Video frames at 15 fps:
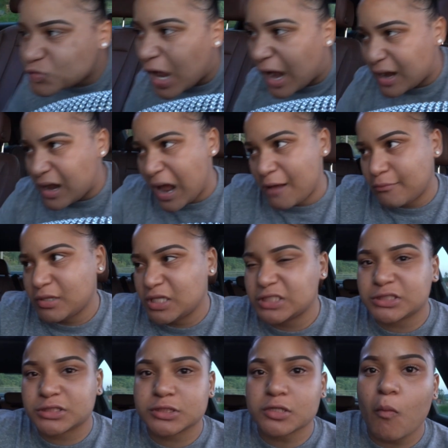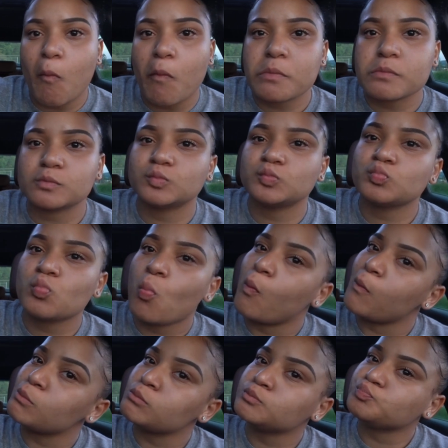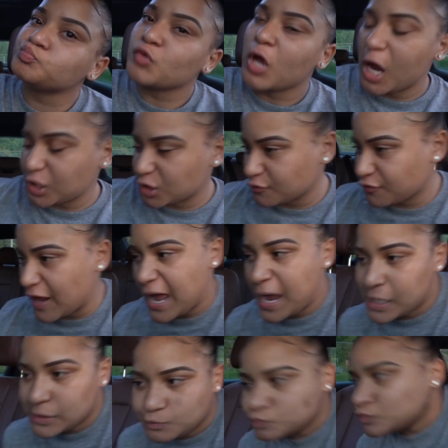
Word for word: I caught this Haitian flag